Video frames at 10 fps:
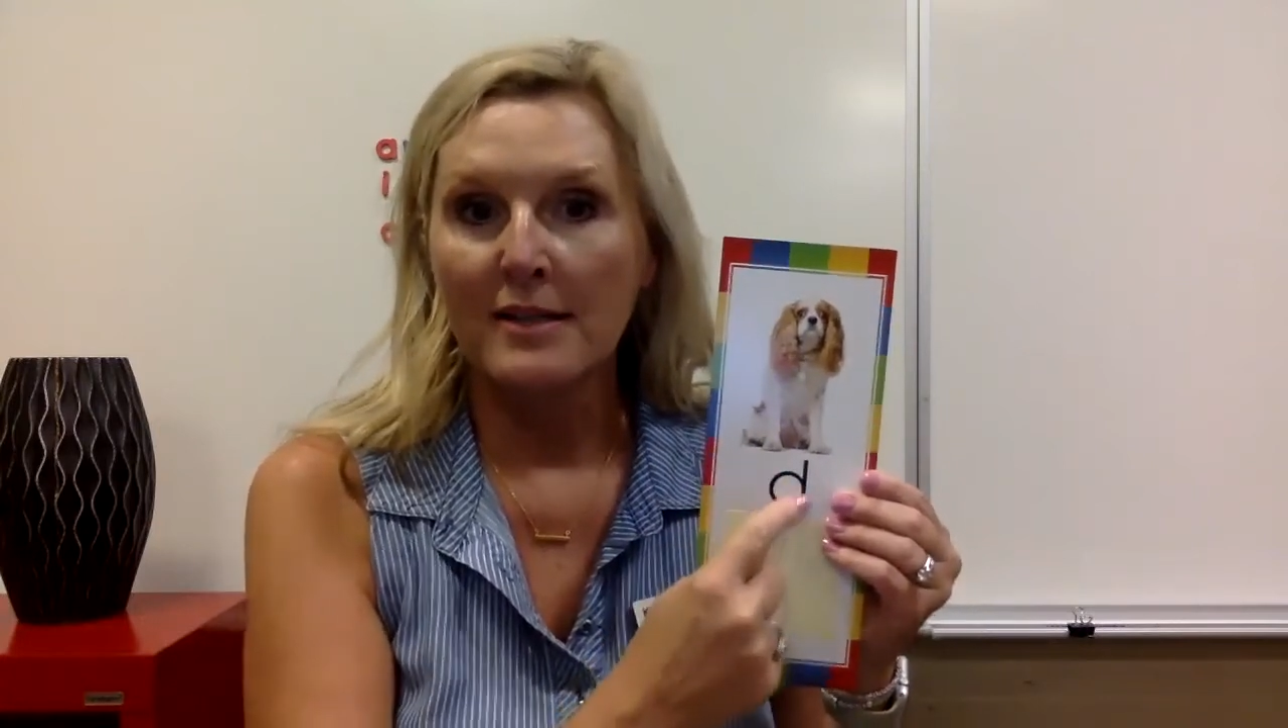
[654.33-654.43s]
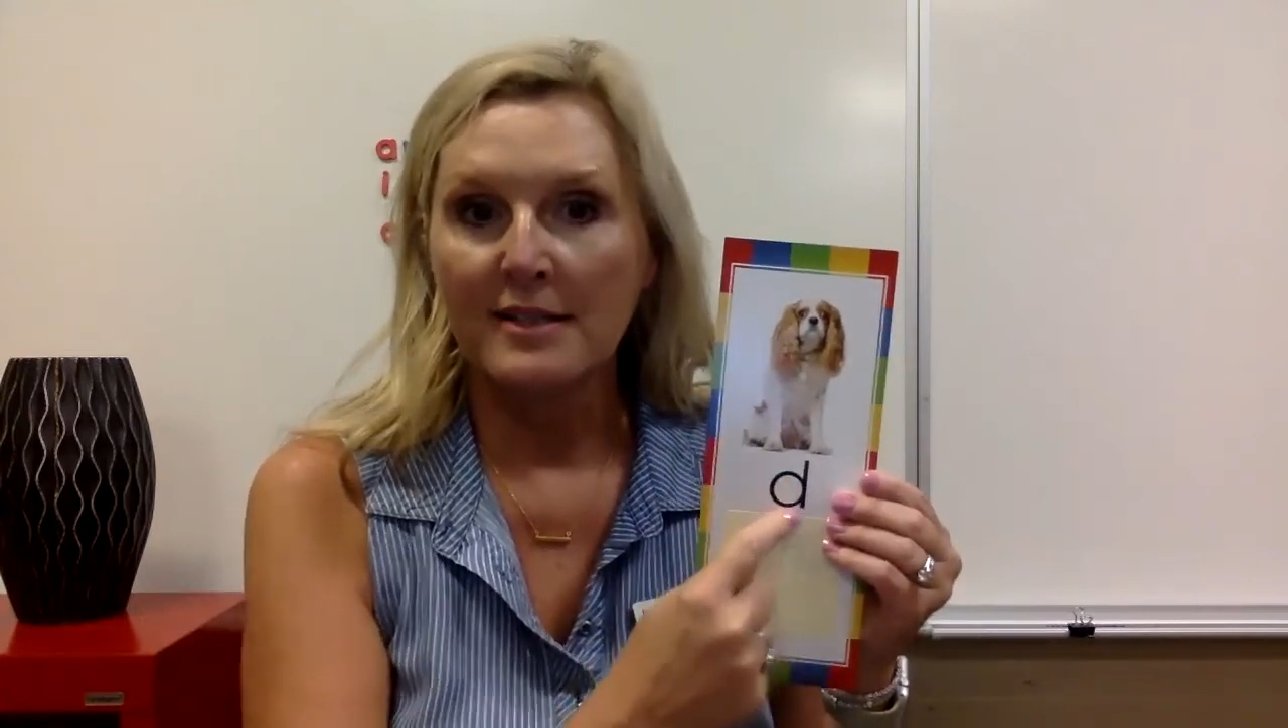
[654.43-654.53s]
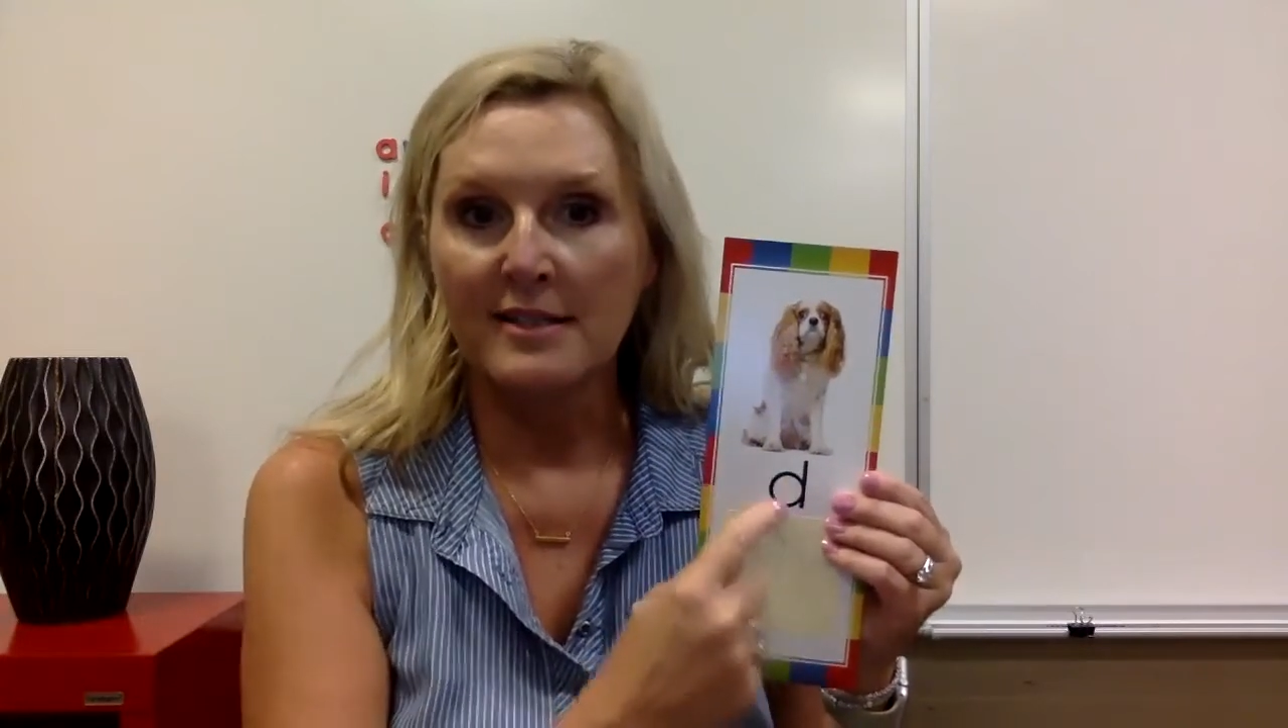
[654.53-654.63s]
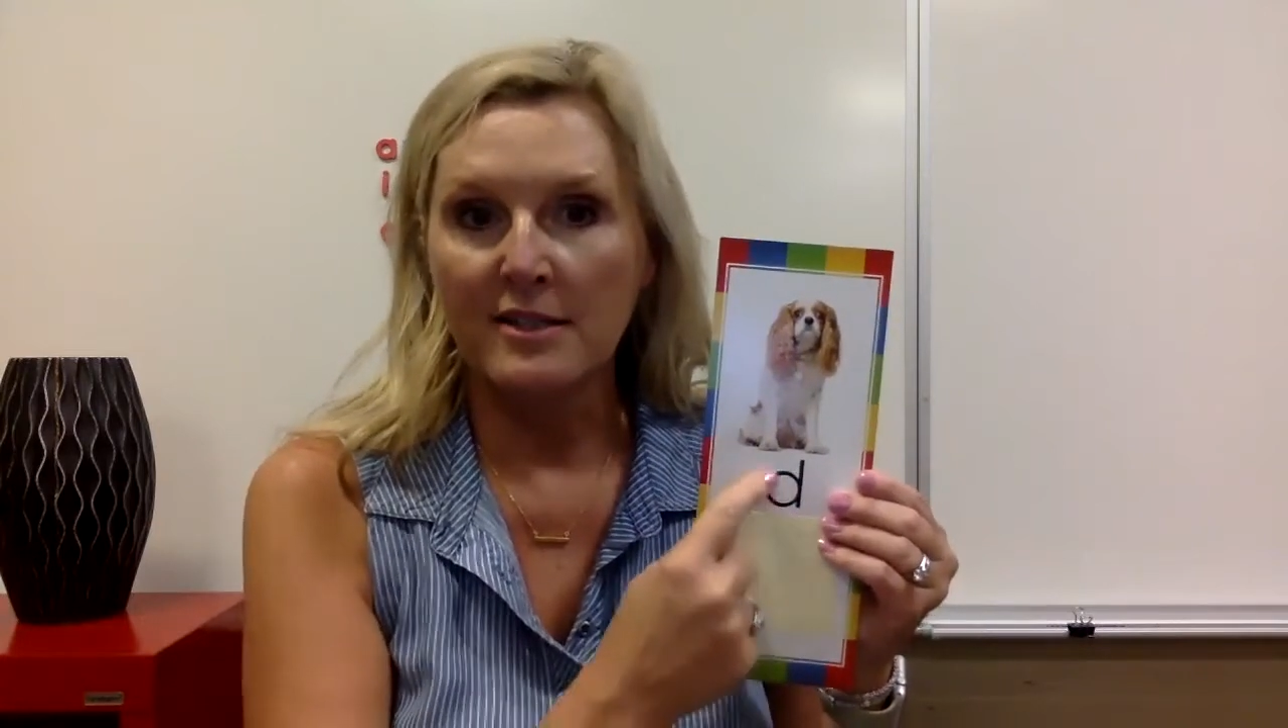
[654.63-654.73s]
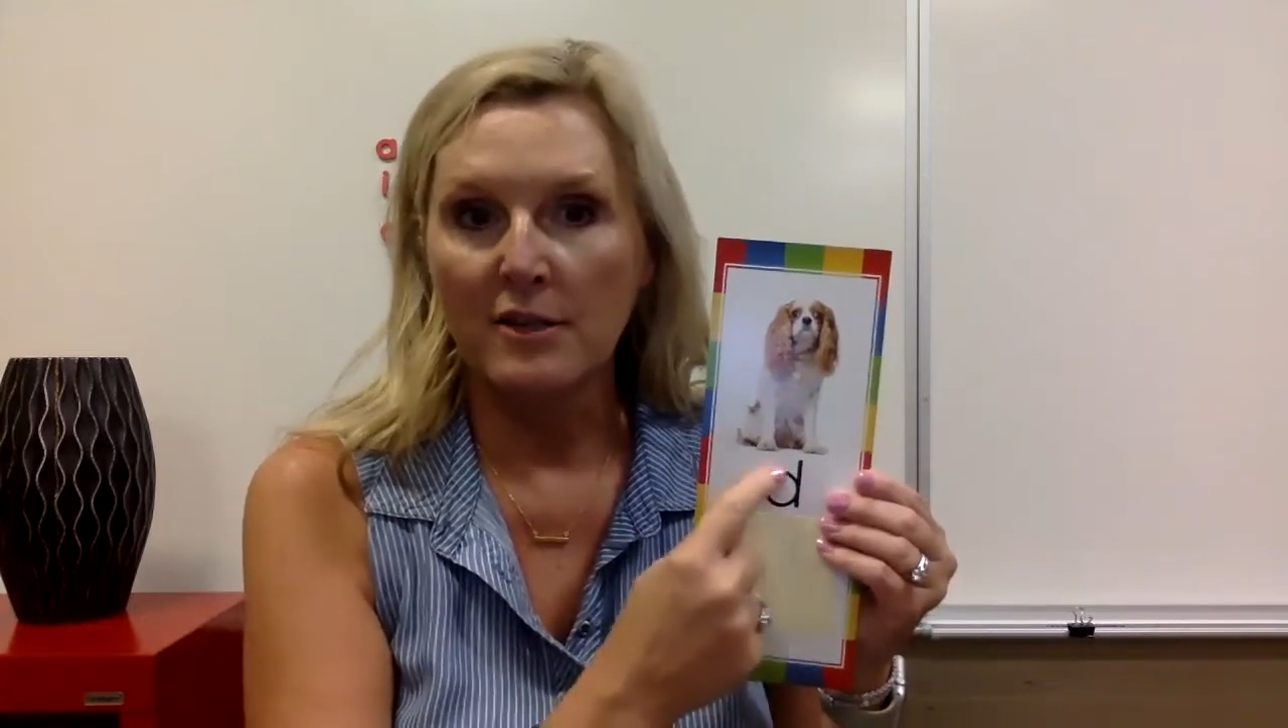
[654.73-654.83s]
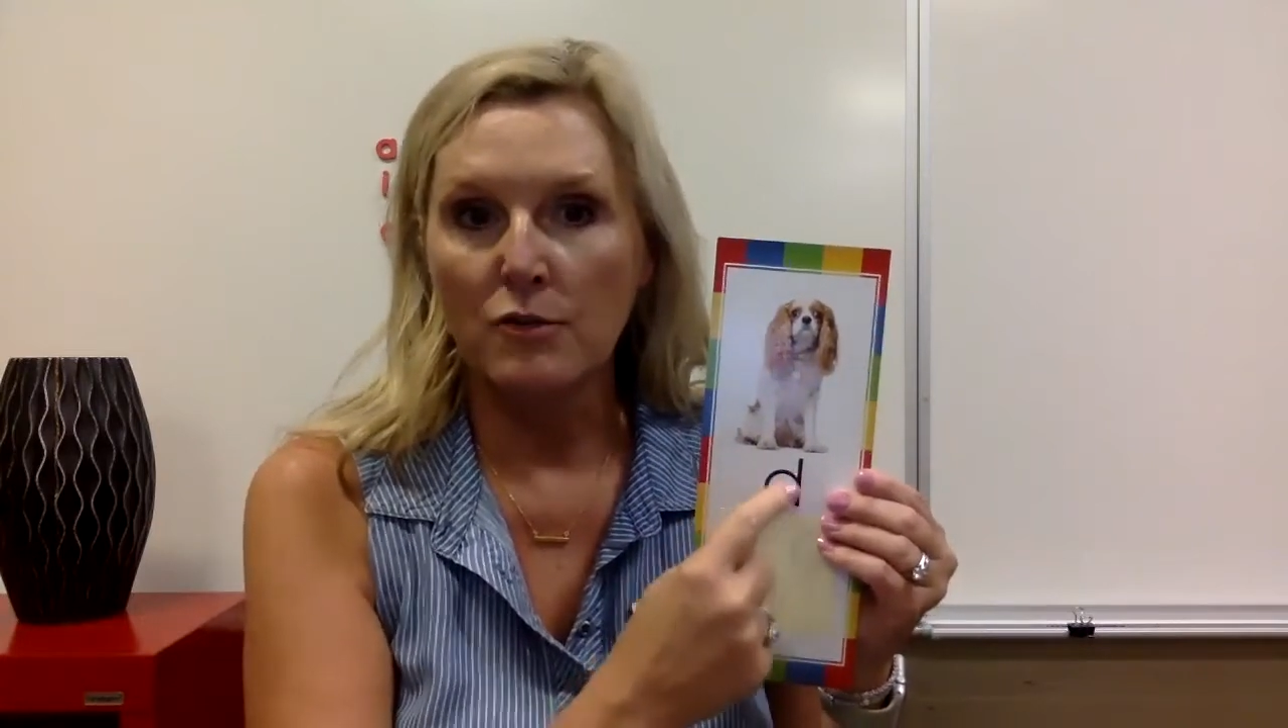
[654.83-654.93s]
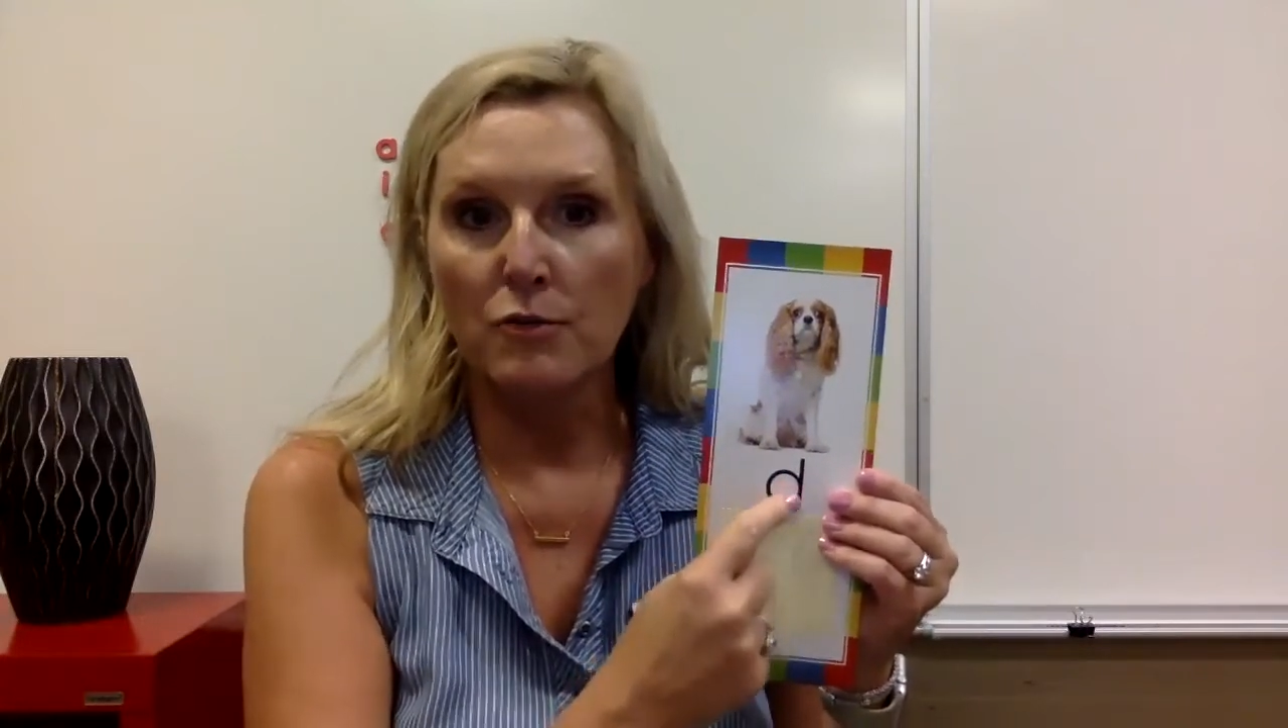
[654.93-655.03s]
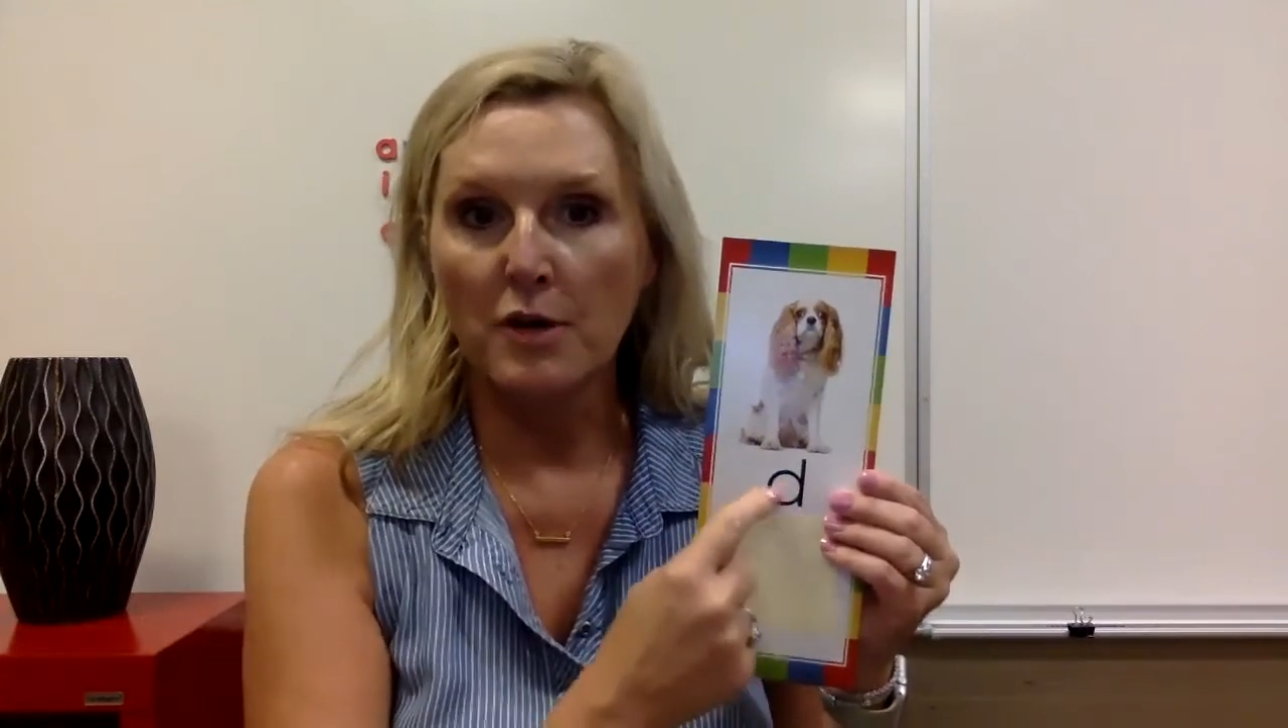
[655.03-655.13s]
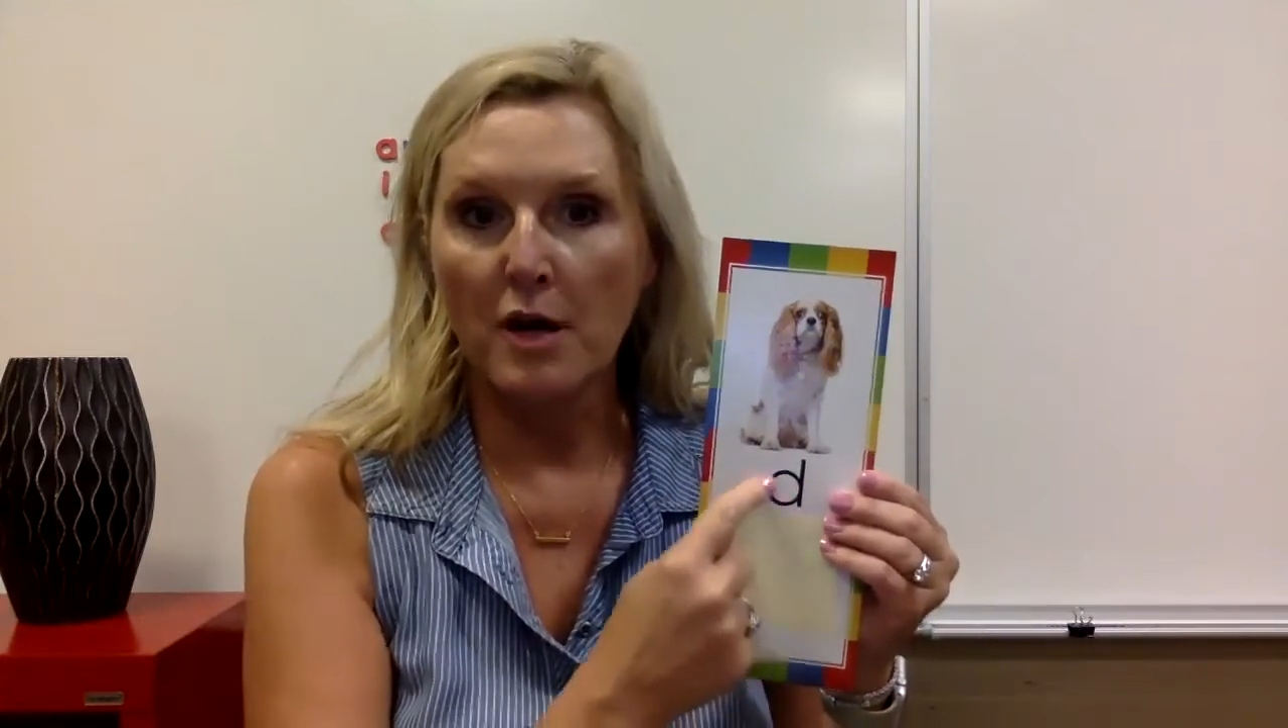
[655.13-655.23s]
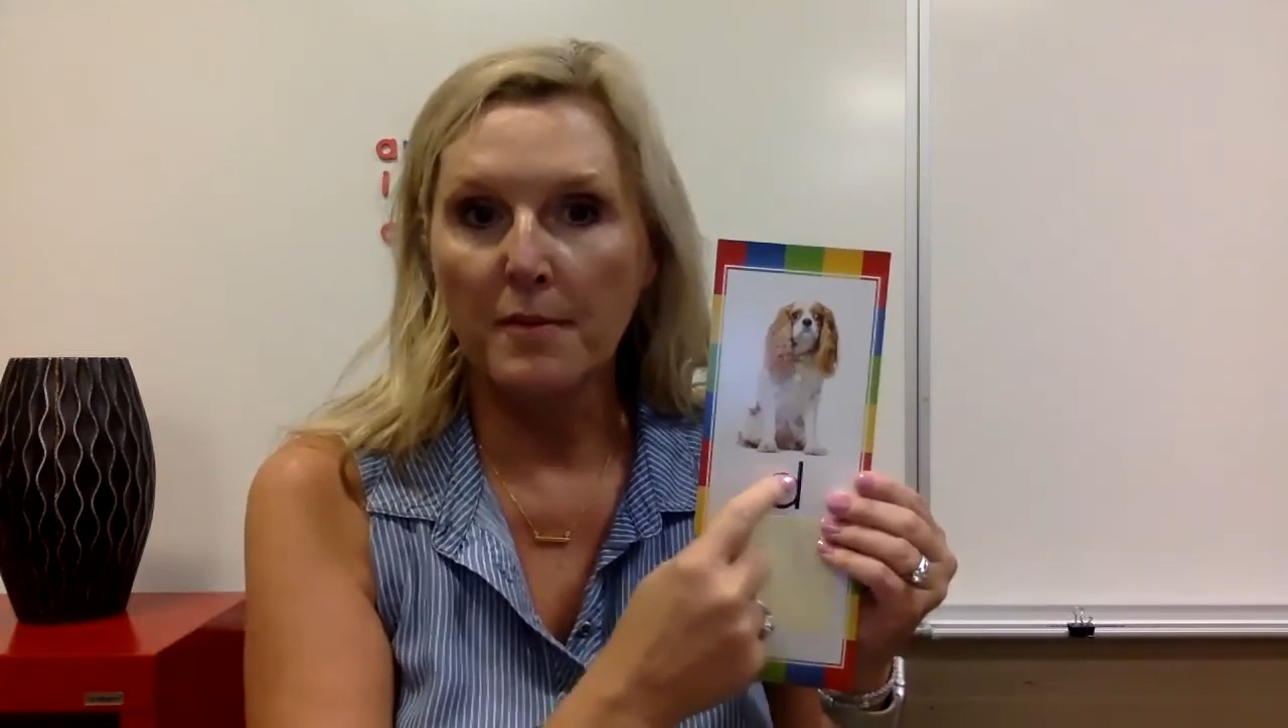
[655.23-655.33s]
Does the
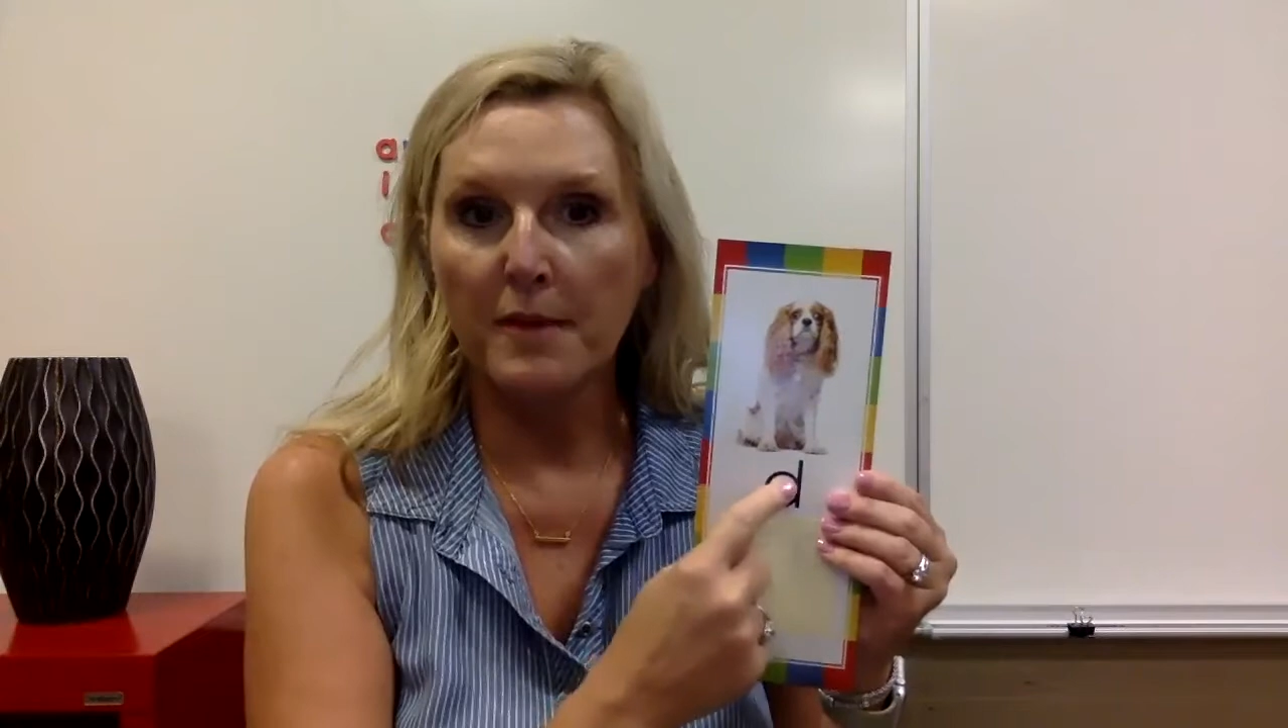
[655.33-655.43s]
doorknob